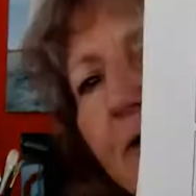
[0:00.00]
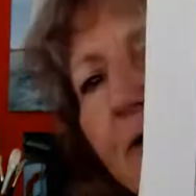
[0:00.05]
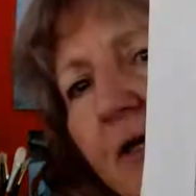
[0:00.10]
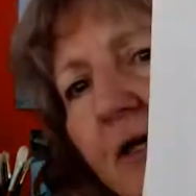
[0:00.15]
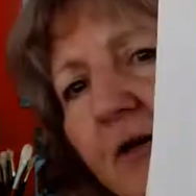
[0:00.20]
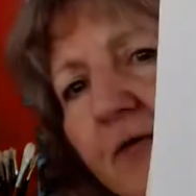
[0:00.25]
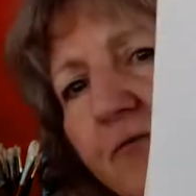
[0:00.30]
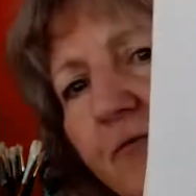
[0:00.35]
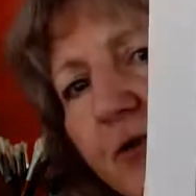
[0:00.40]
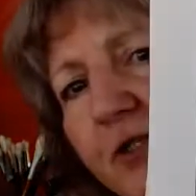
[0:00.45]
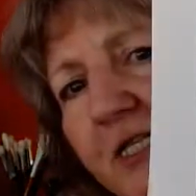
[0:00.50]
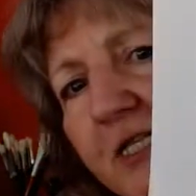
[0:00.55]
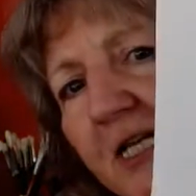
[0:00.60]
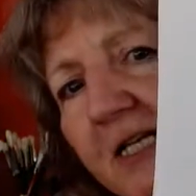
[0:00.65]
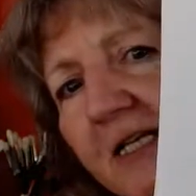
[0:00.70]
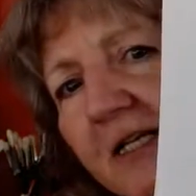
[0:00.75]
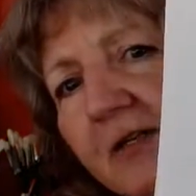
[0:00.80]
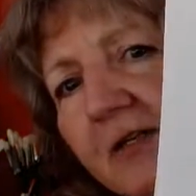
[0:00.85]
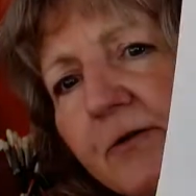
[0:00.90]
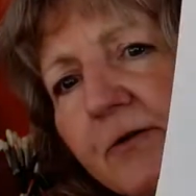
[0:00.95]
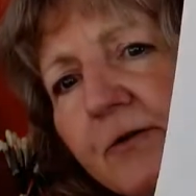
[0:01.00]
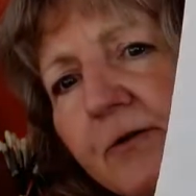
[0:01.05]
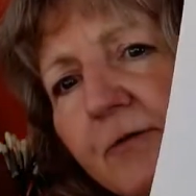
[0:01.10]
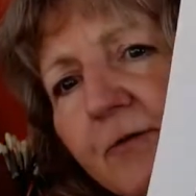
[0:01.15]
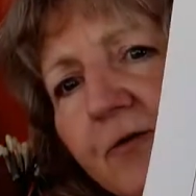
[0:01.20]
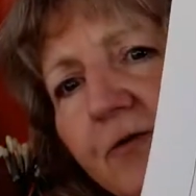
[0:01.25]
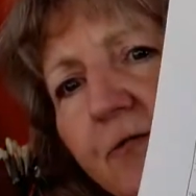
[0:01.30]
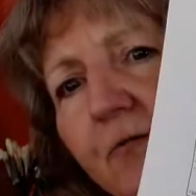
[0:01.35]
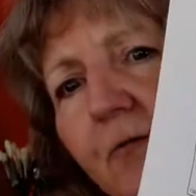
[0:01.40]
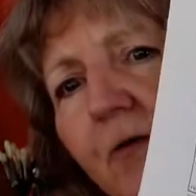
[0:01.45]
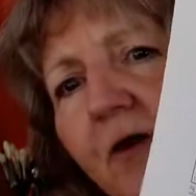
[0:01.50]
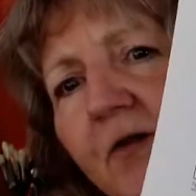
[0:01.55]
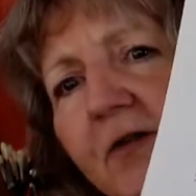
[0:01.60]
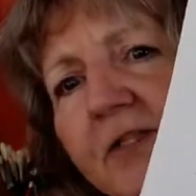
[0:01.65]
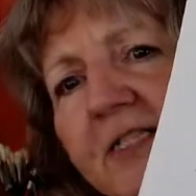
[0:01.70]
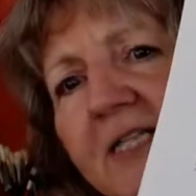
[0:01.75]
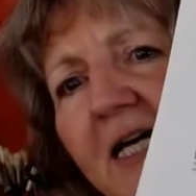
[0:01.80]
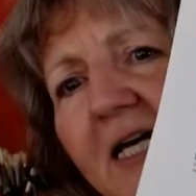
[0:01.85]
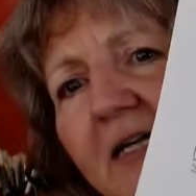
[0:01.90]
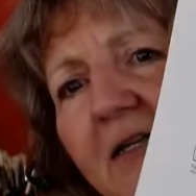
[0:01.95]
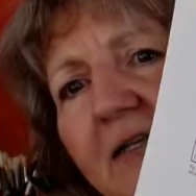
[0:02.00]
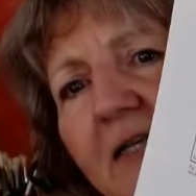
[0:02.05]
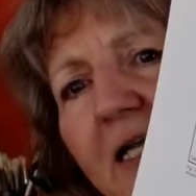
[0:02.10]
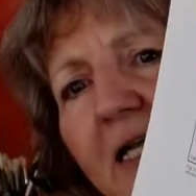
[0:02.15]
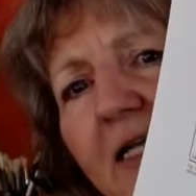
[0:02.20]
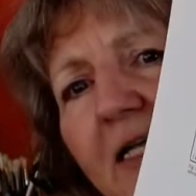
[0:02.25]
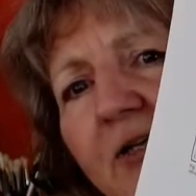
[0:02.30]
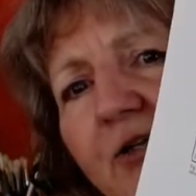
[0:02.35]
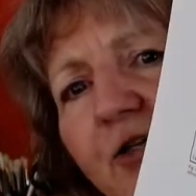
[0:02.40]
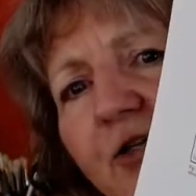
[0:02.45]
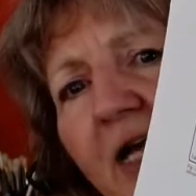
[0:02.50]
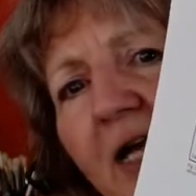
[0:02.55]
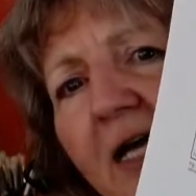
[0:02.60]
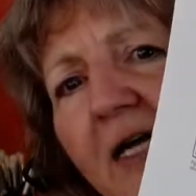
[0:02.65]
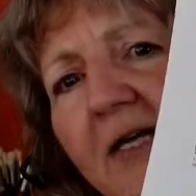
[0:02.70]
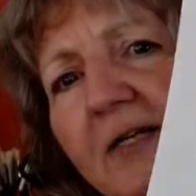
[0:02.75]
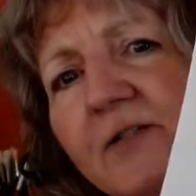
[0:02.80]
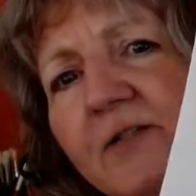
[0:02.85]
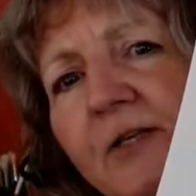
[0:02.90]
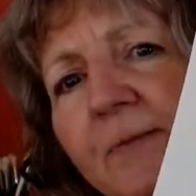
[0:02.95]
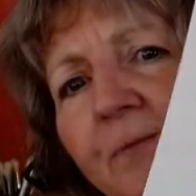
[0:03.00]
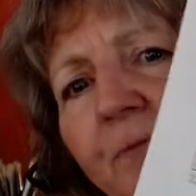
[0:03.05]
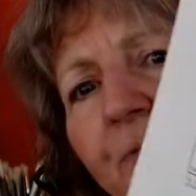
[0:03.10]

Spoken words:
for taking you through all the techniques and